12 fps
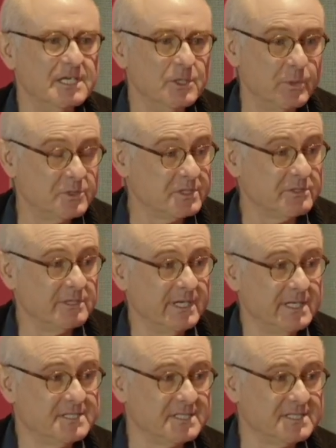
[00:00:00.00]
which was a great
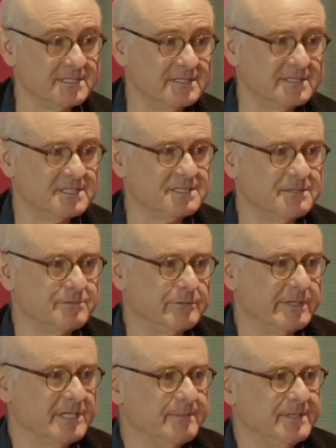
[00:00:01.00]
exercise. I
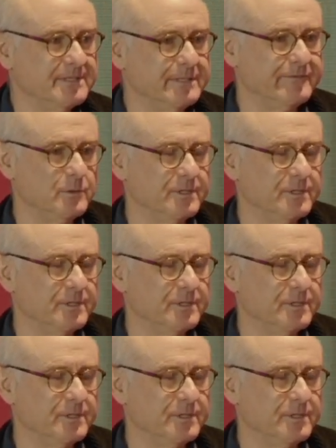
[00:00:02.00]
recommend it if you